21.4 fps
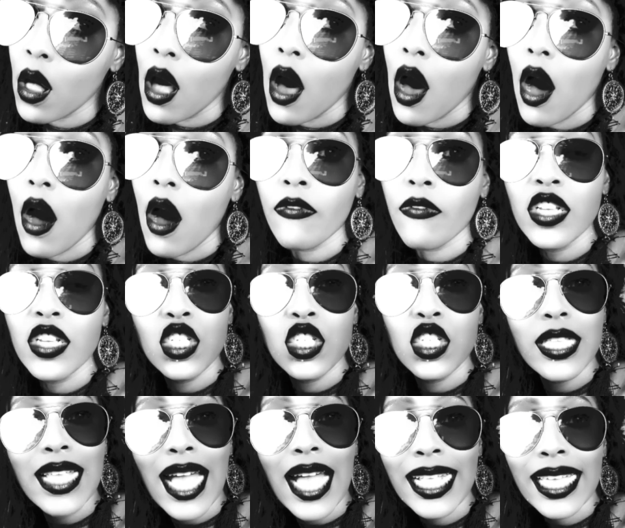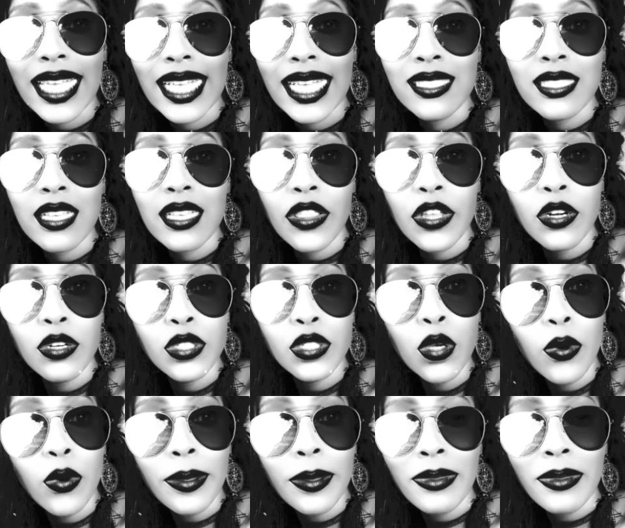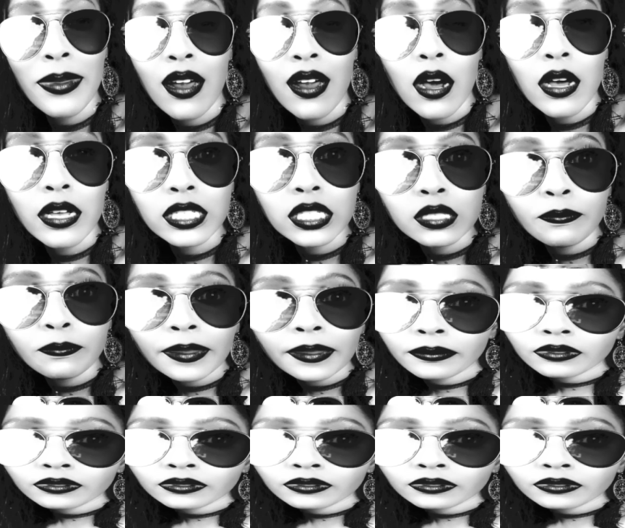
of the shenanigans that they're doing, because doing